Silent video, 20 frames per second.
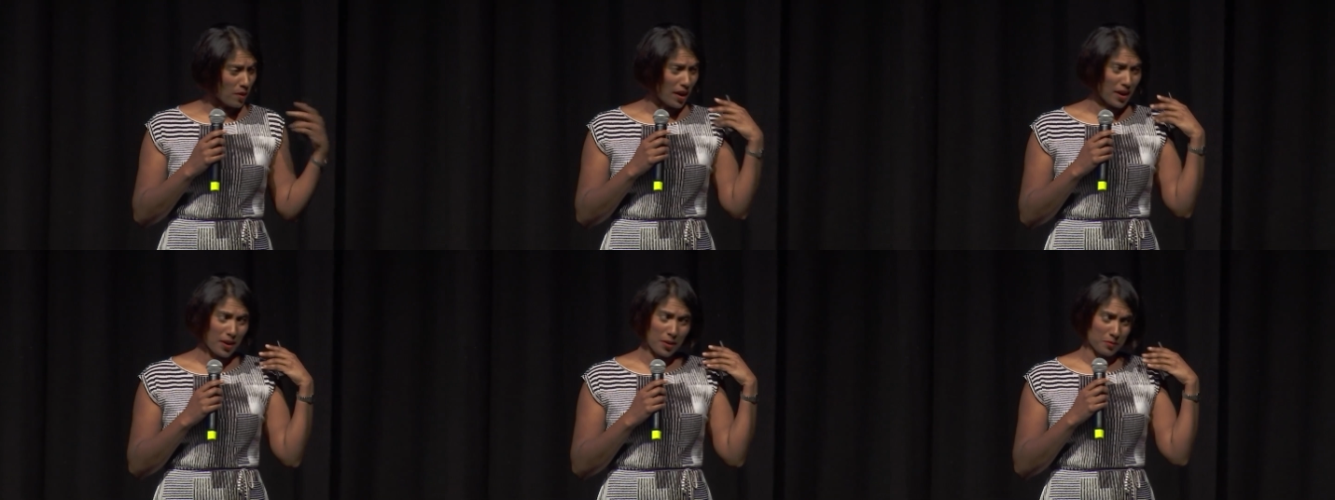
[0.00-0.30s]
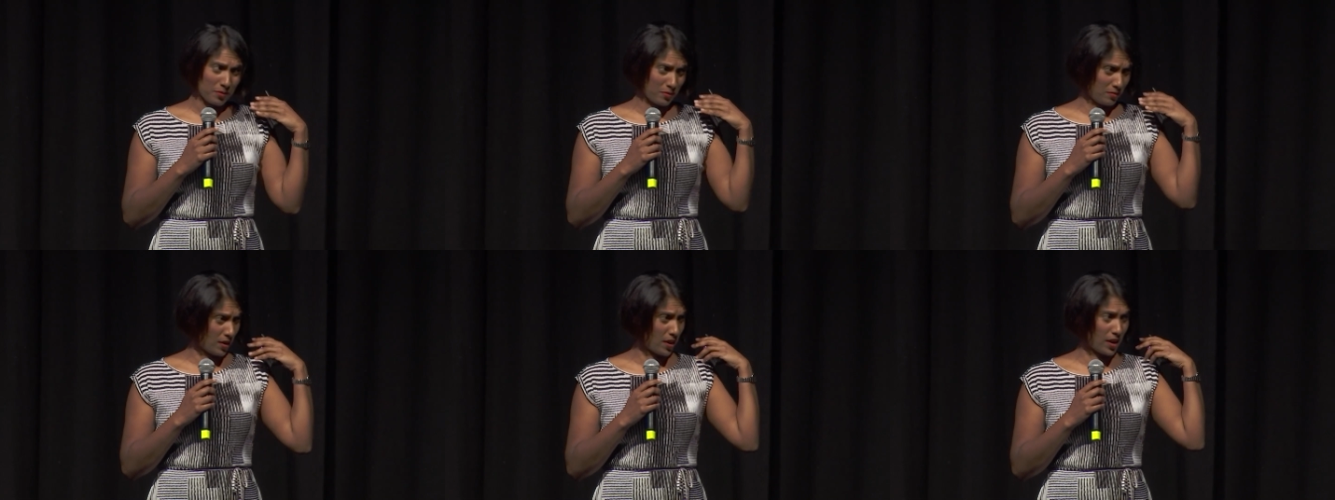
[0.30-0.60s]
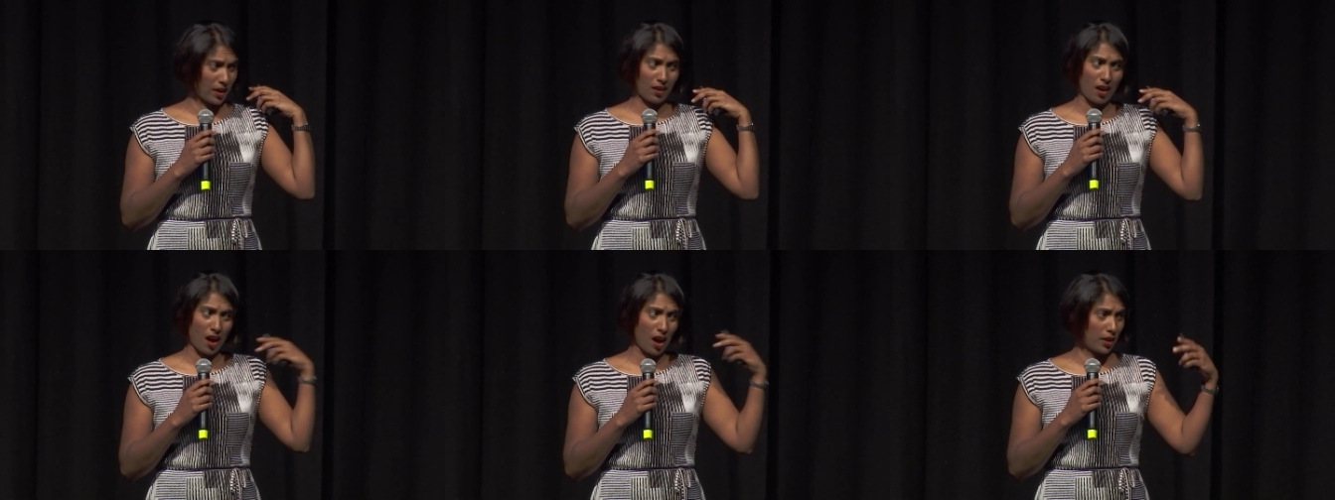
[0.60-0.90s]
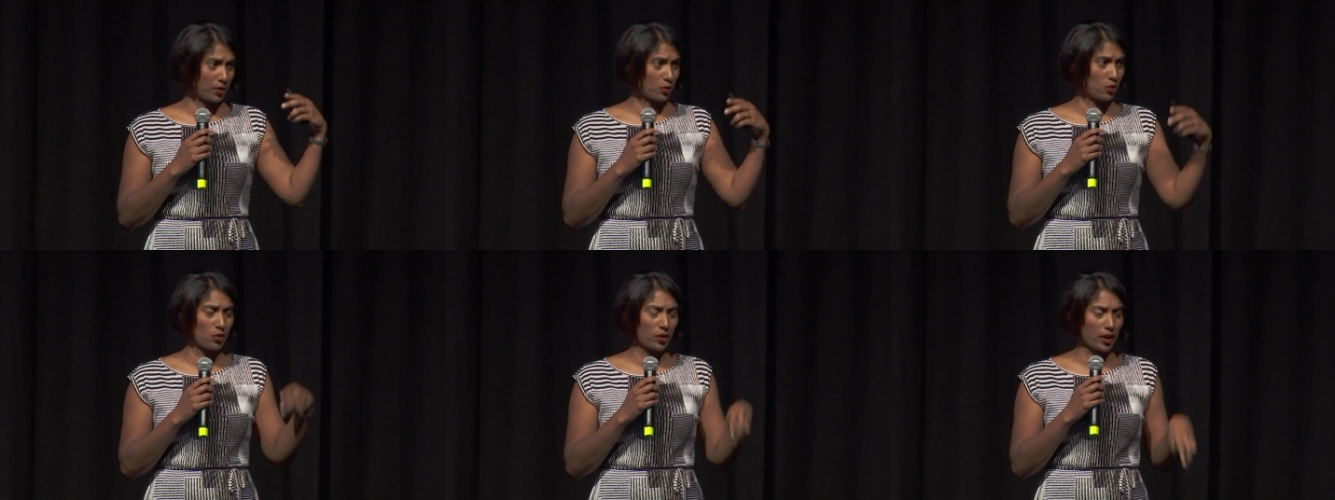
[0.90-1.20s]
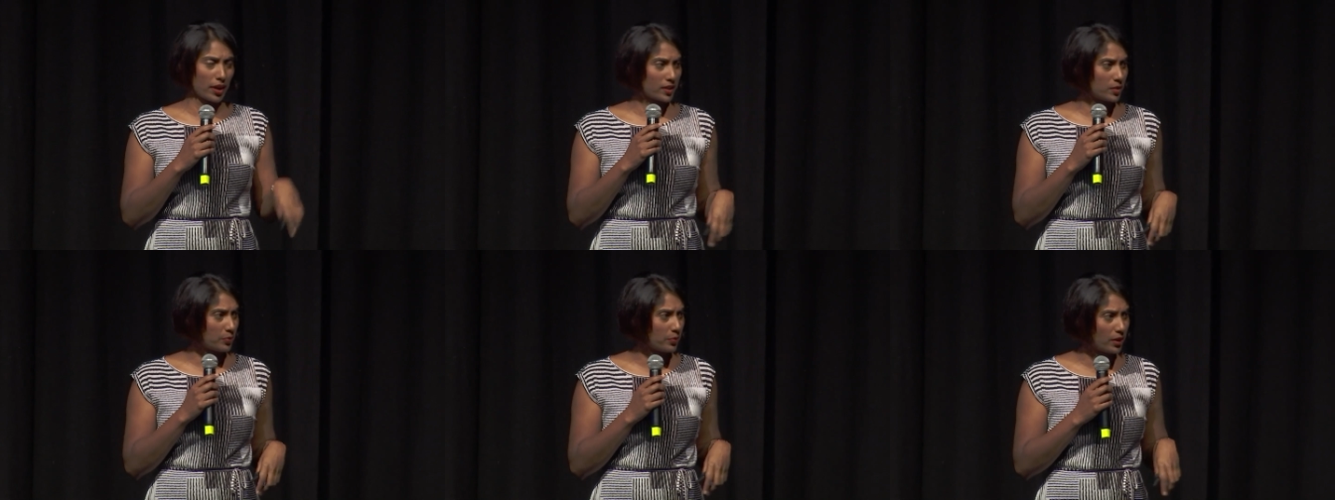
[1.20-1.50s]
I'm like
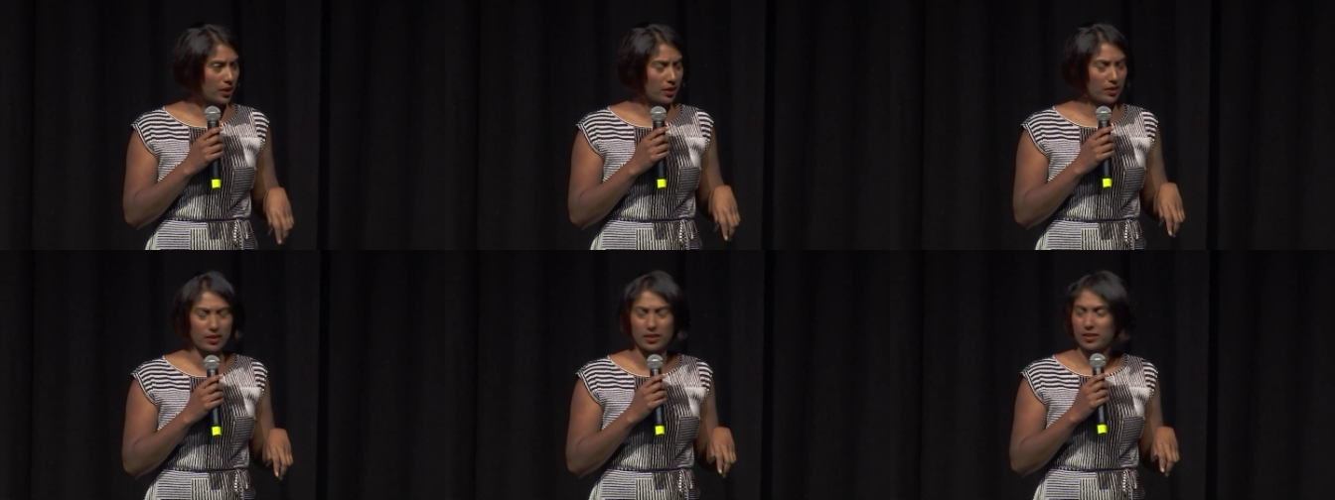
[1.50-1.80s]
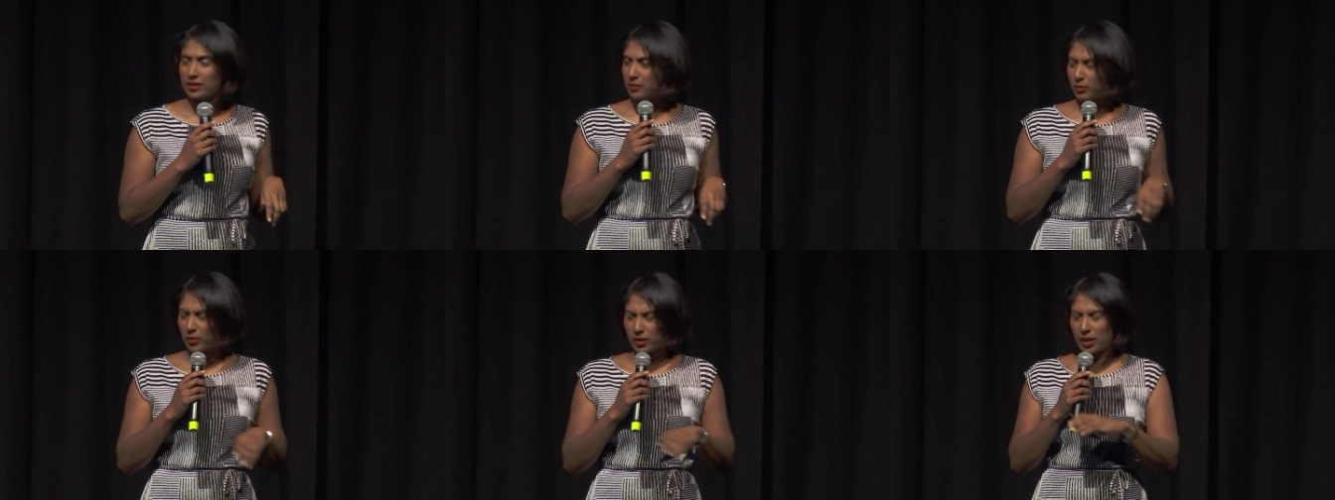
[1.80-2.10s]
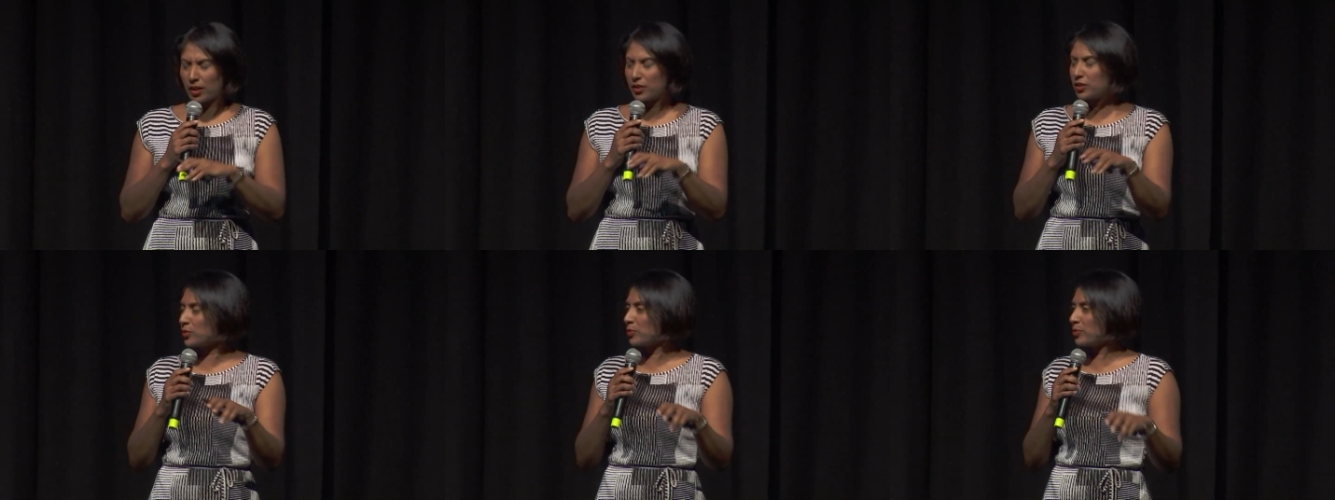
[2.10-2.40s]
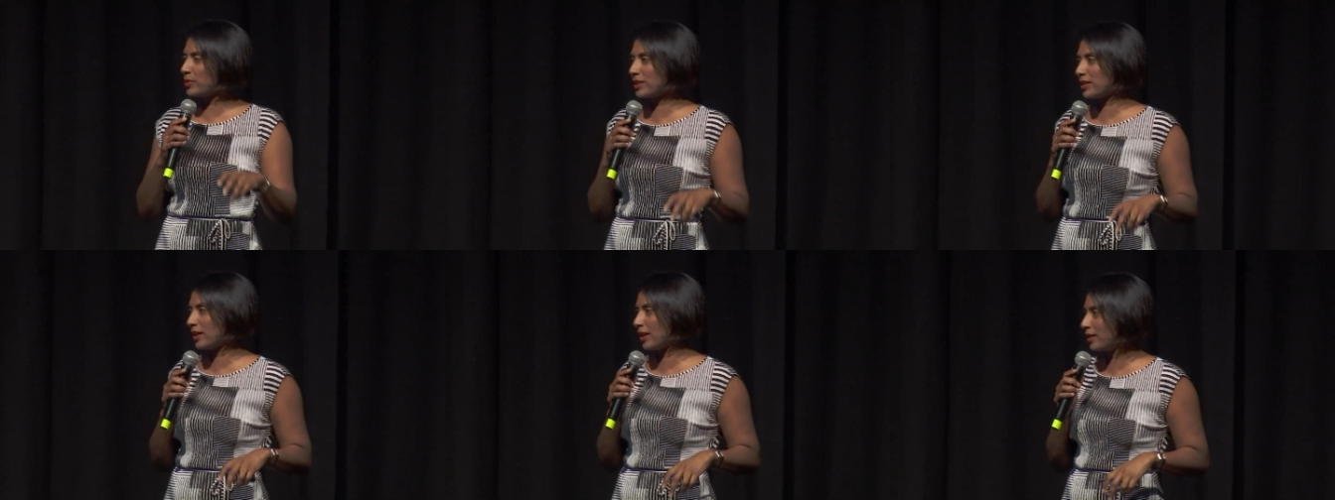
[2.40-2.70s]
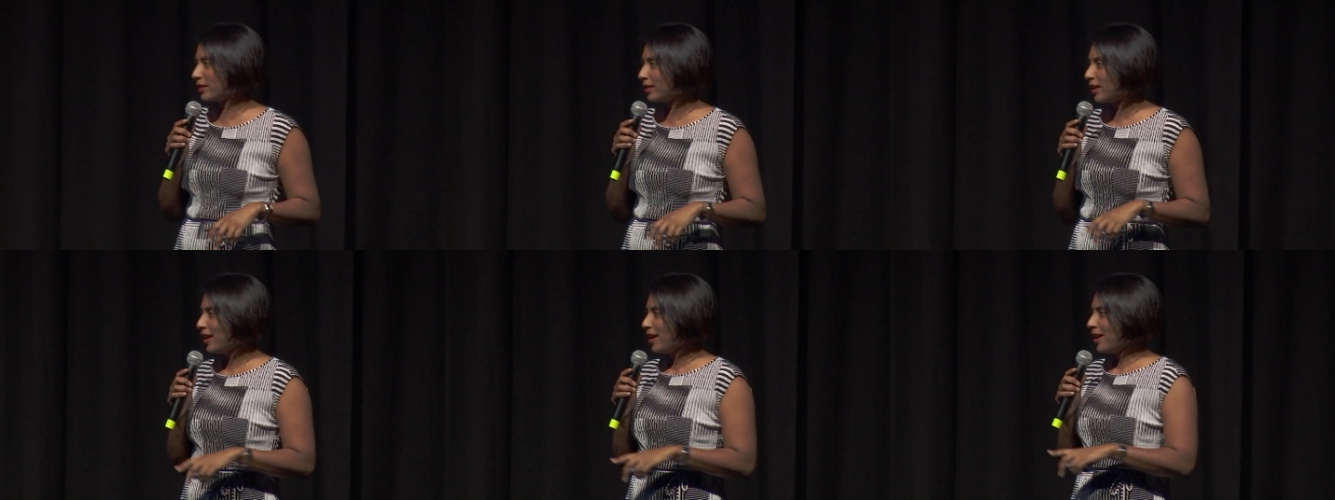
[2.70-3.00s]
hardcore expert in this
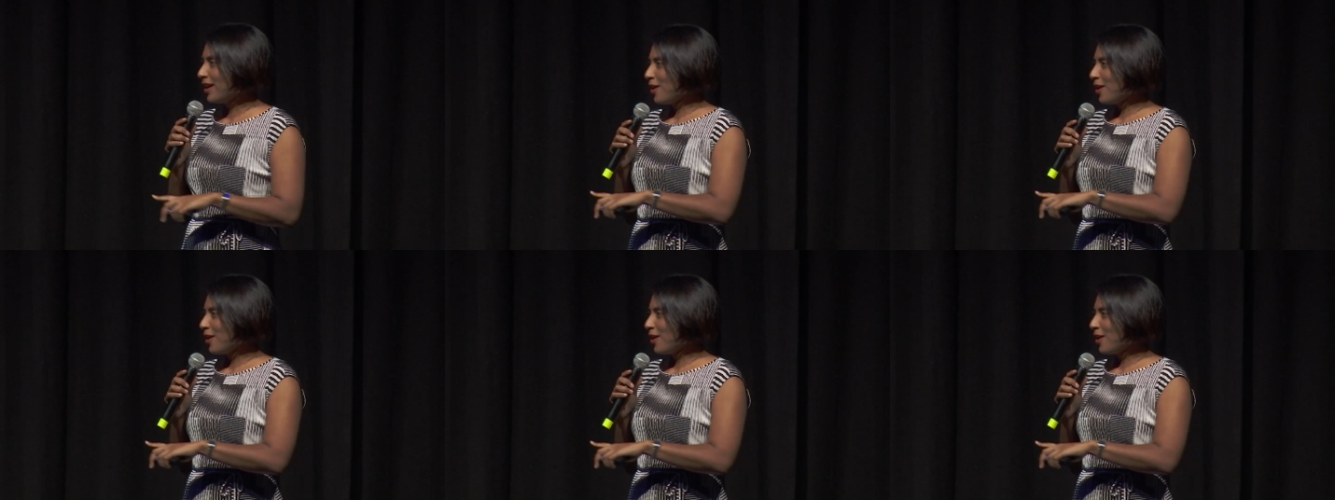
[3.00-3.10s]
100%.